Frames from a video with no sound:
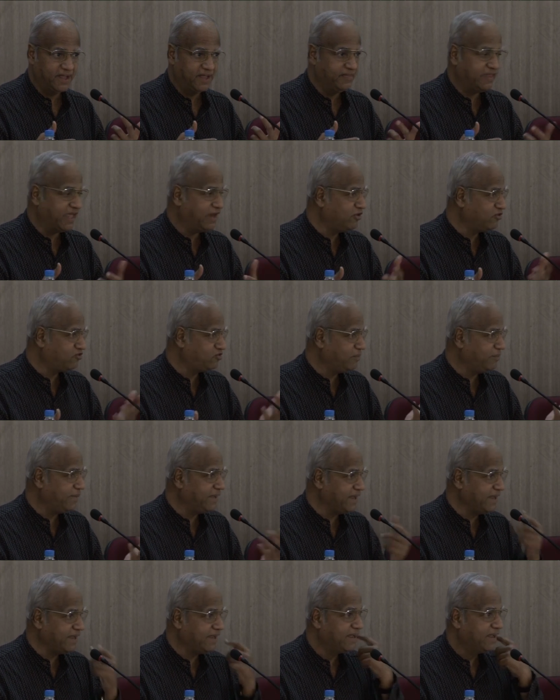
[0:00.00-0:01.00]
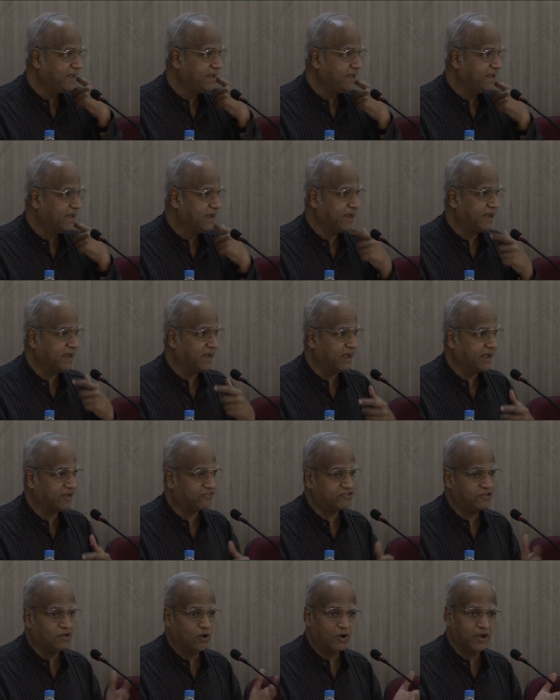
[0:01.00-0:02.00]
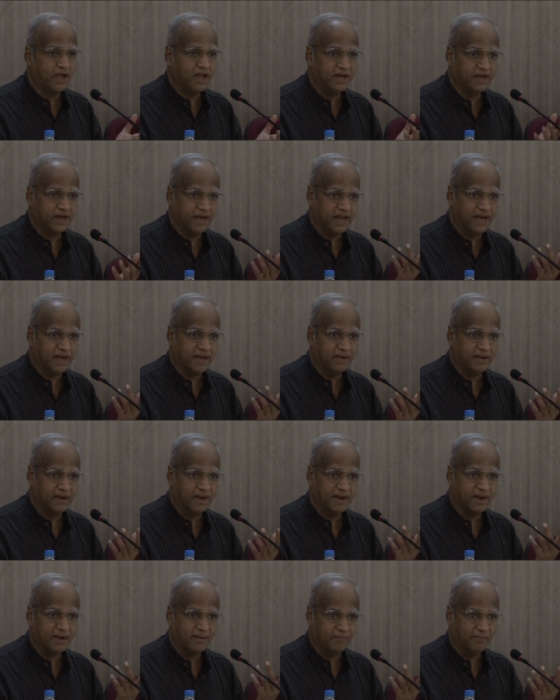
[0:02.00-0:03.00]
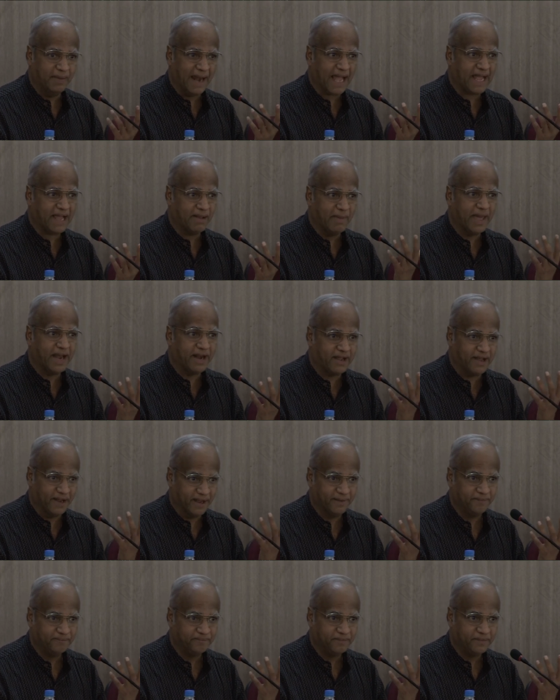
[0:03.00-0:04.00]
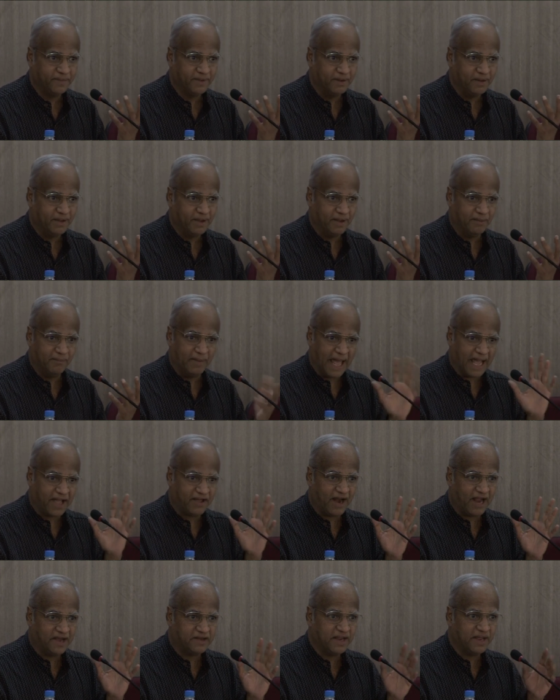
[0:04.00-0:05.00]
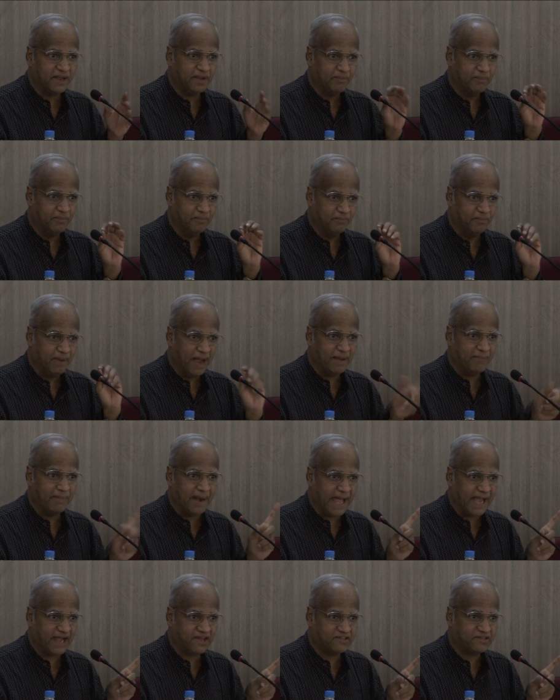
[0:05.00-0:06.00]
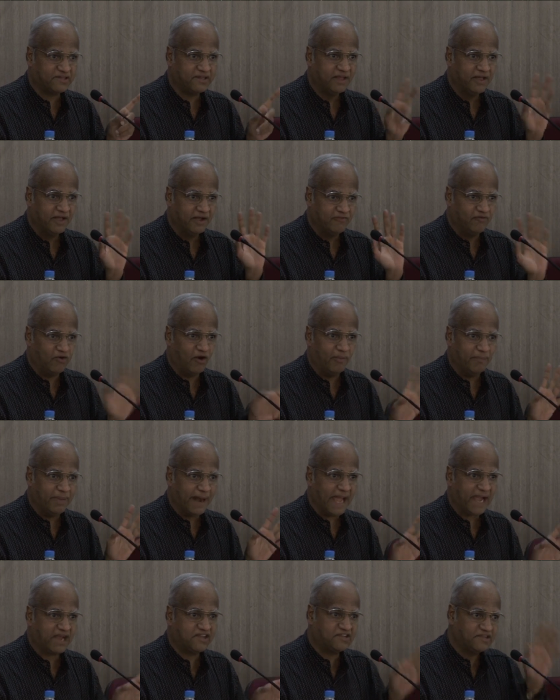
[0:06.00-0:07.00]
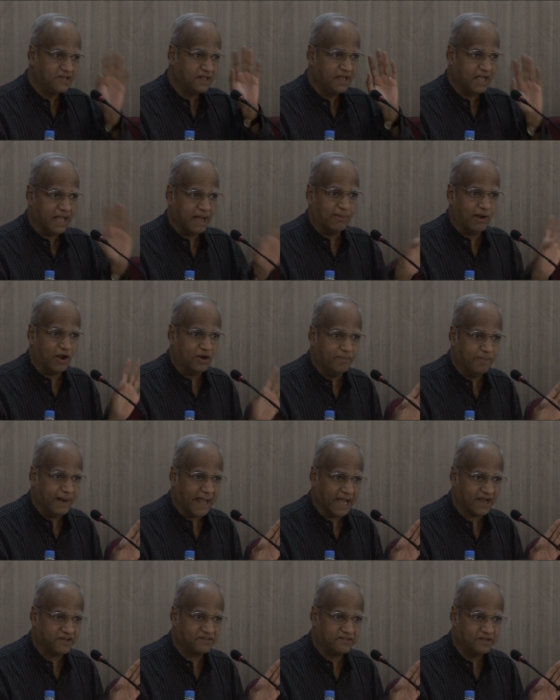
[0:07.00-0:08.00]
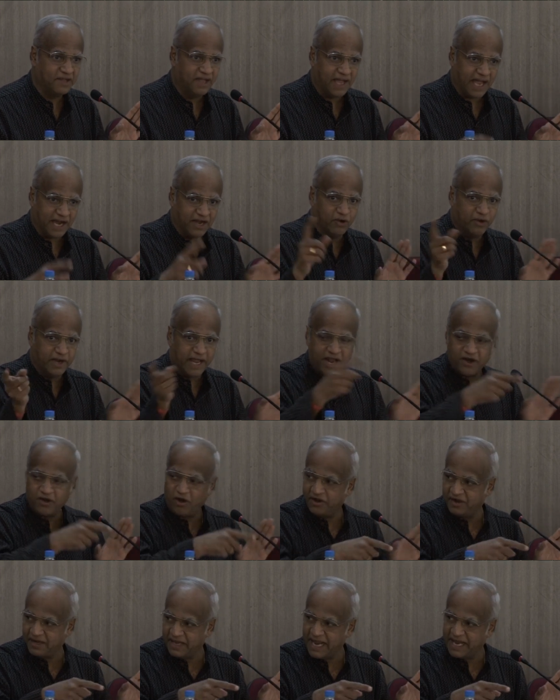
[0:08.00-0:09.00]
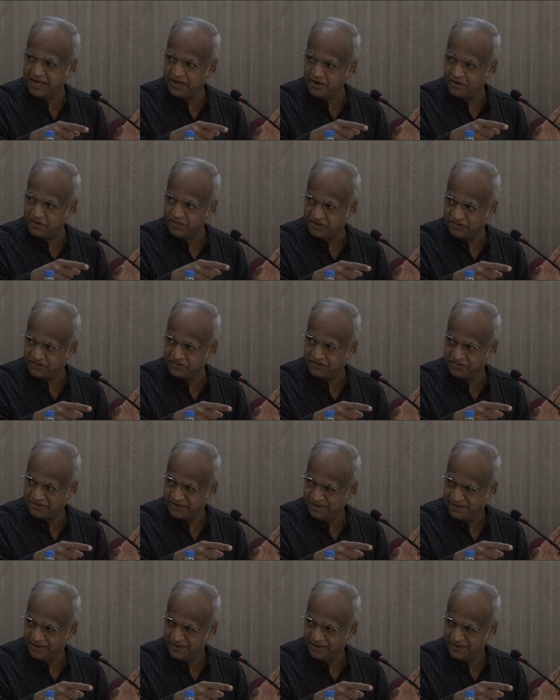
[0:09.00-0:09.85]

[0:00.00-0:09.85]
There used to be uh, a slogan in black America, black writing by blacks, for blacks, about blacks, and you dare not get into this.